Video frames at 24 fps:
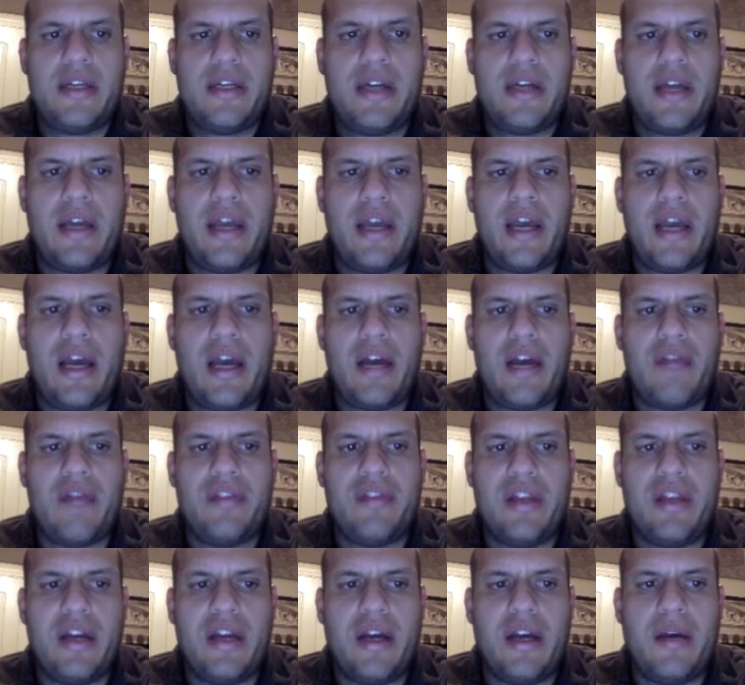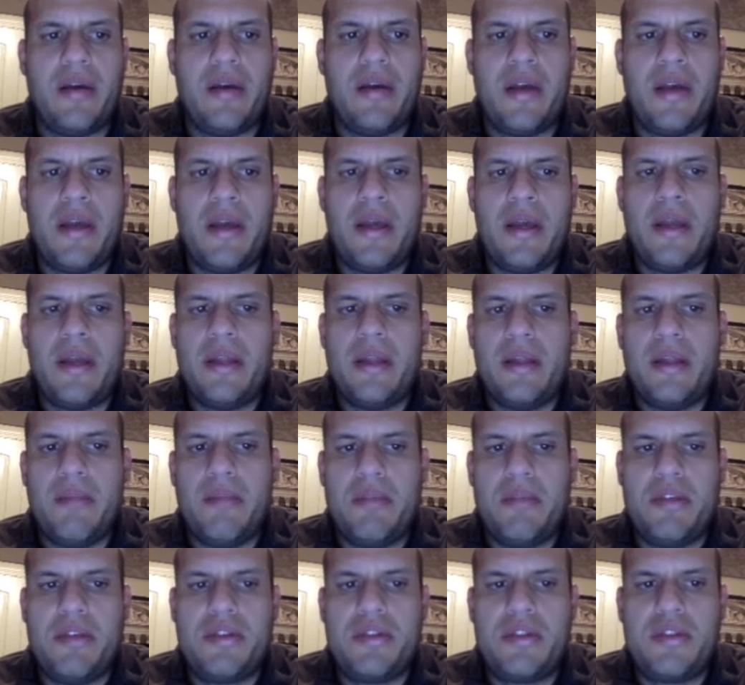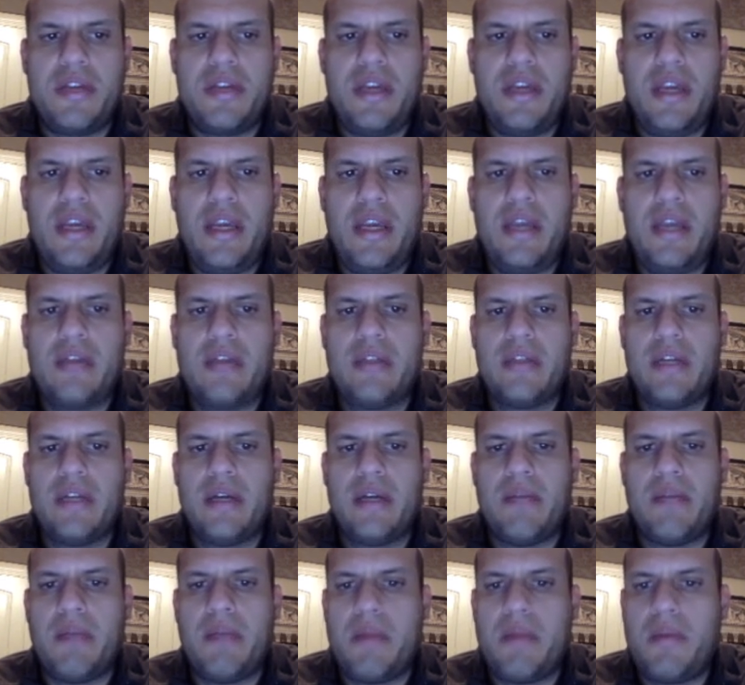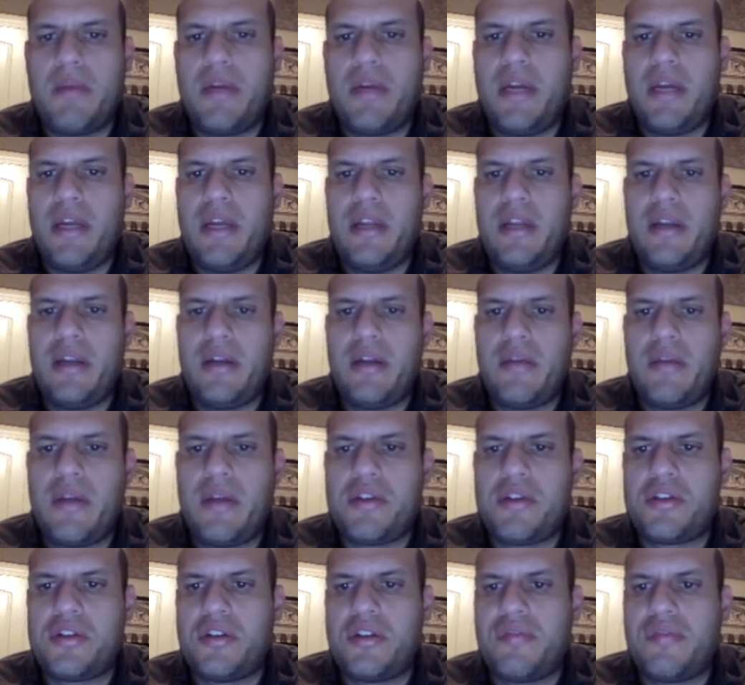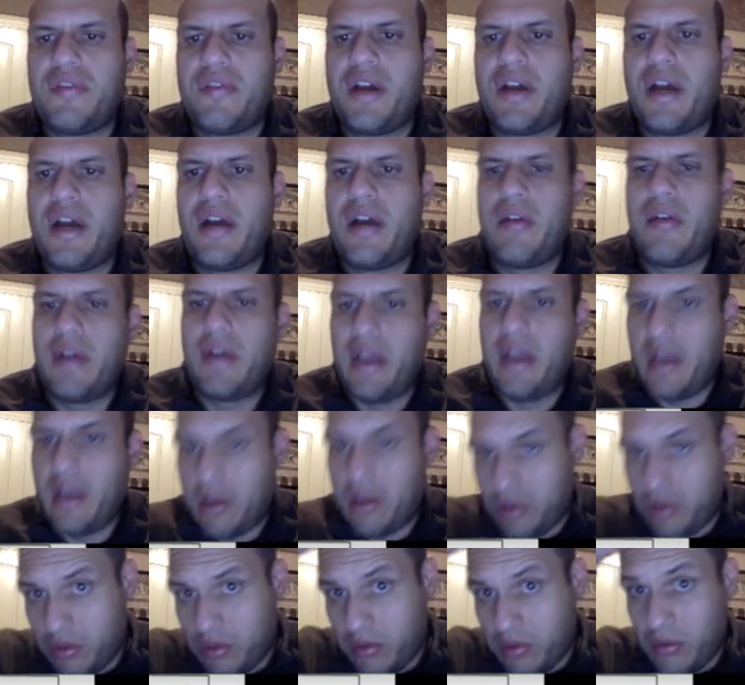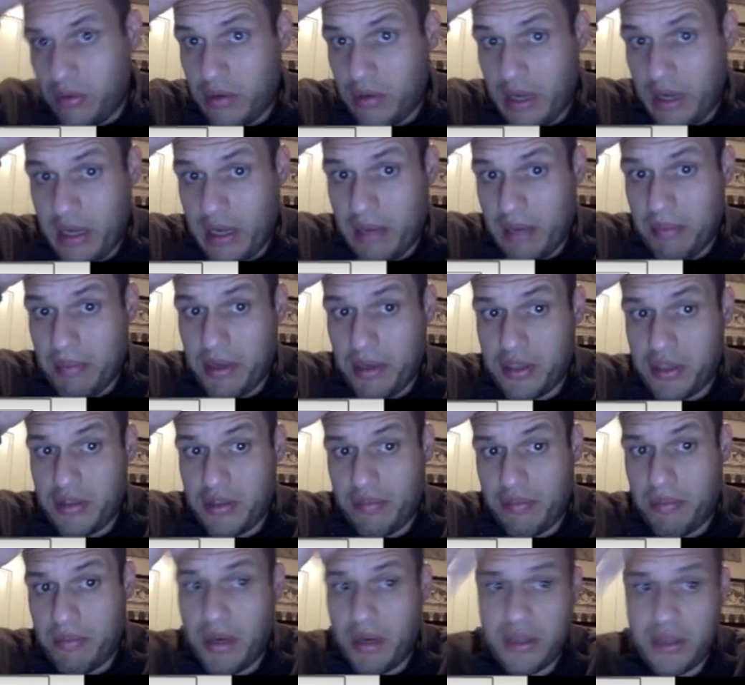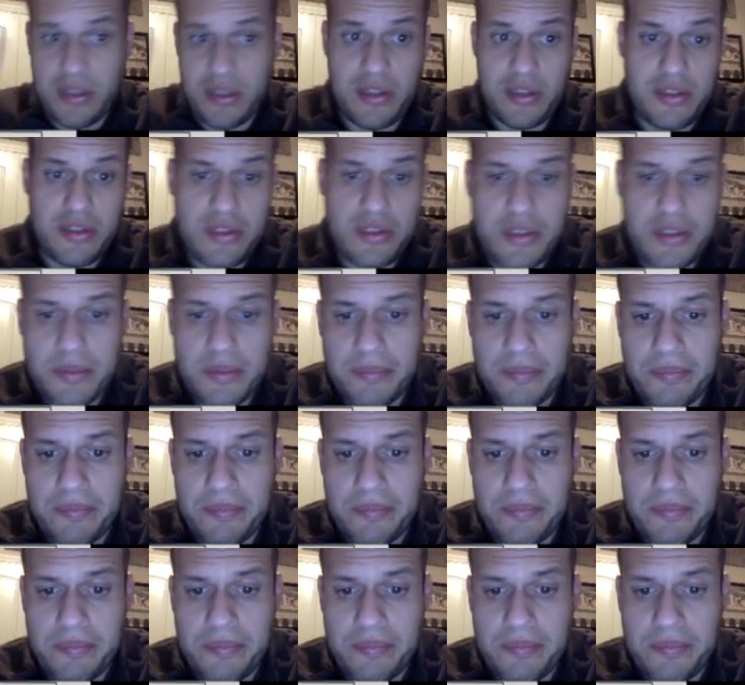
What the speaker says: I have the PC, the memory, the register file, AIU, and a bunch of muxes.